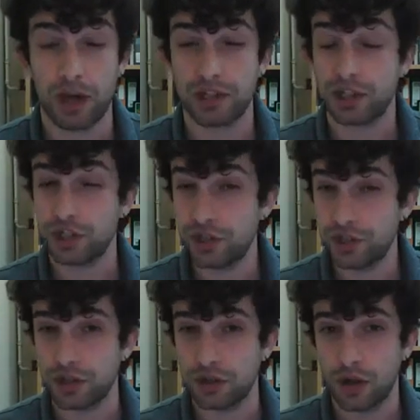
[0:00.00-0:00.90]

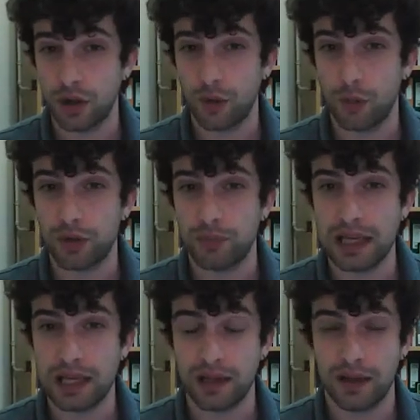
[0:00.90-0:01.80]
prostitution would
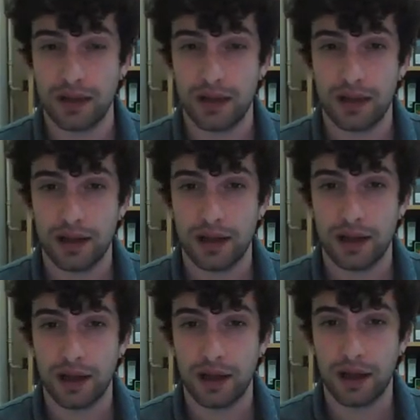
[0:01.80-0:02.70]
be
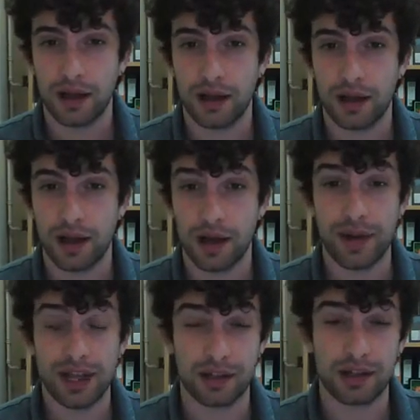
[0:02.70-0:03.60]

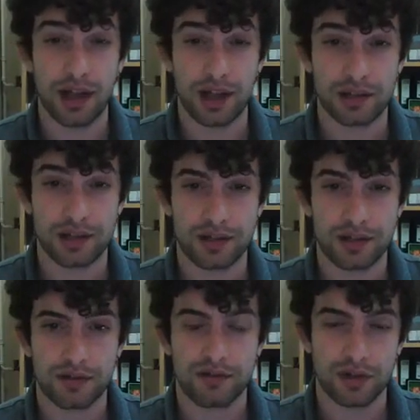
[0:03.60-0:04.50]
a
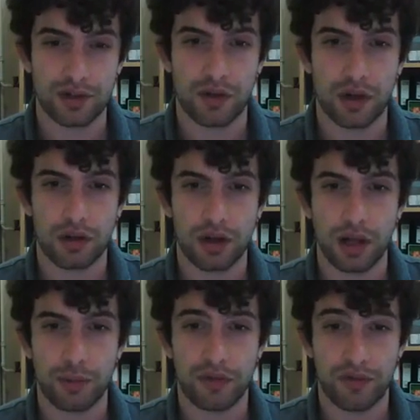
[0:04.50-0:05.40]
recognized, first of all,
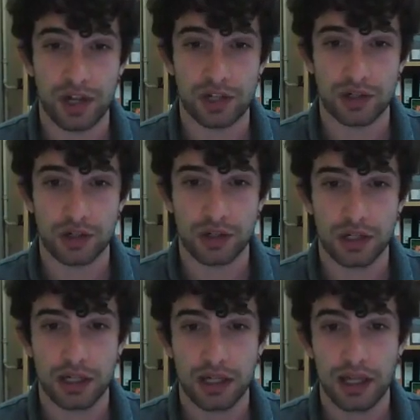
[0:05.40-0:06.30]
profession,
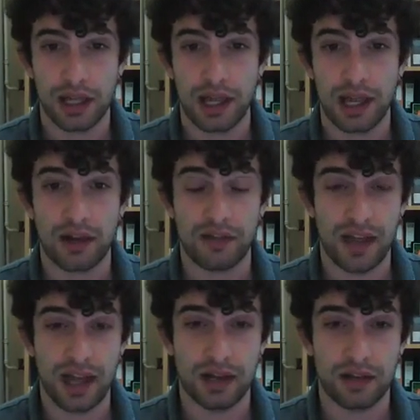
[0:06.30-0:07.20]

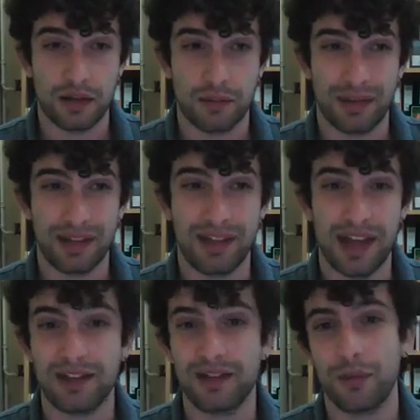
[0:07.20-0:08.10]
and then, but
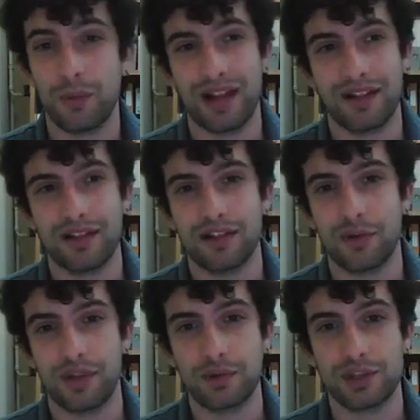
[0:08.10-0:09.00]
then, well,
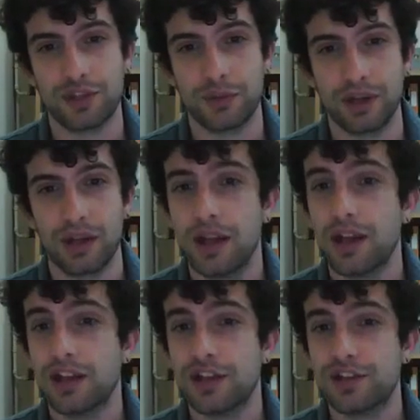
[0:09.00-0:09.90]
no, that was stupid.
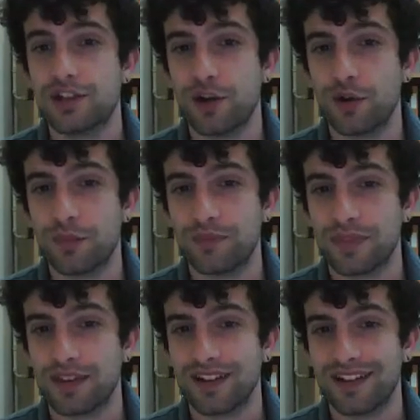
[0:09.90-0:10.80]
So,